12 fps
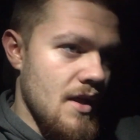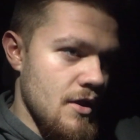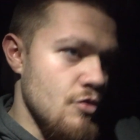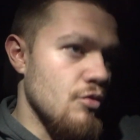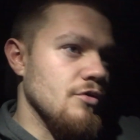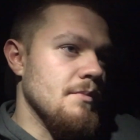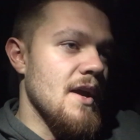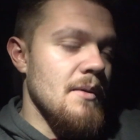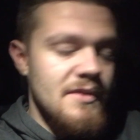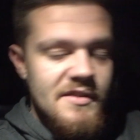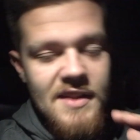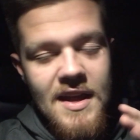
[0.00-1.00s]
you will be able
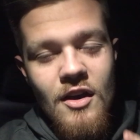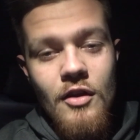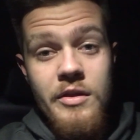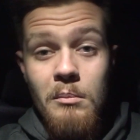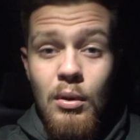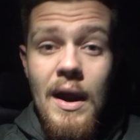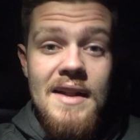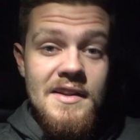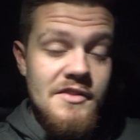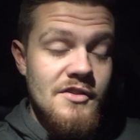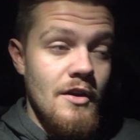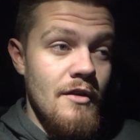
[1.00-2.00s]
to tell the
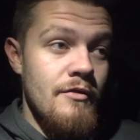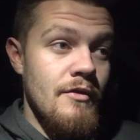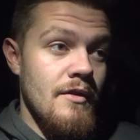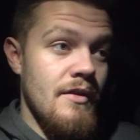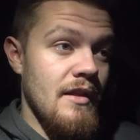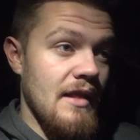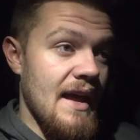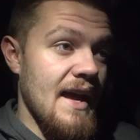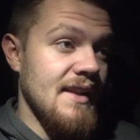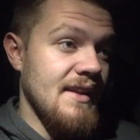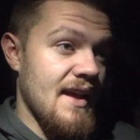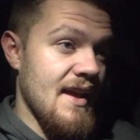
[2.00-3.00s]
brightness of the
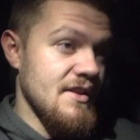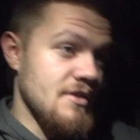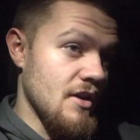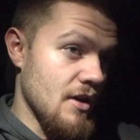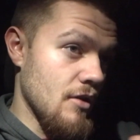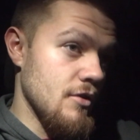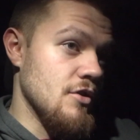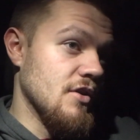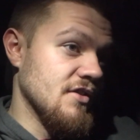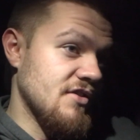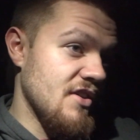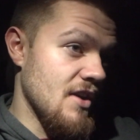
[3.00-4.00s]
light, and you know, you
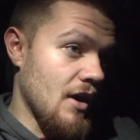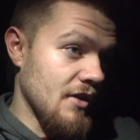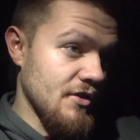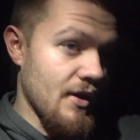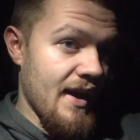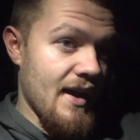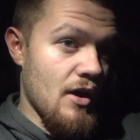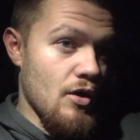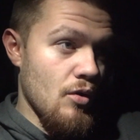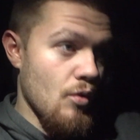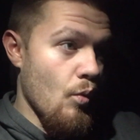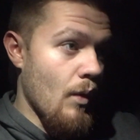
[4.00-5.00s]
can see also
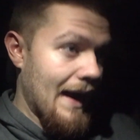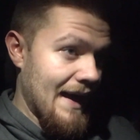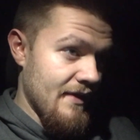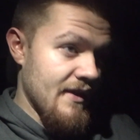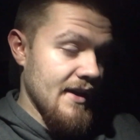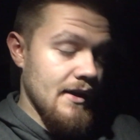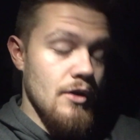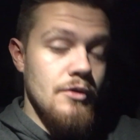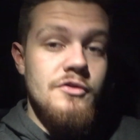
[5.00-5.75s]
how wide they go.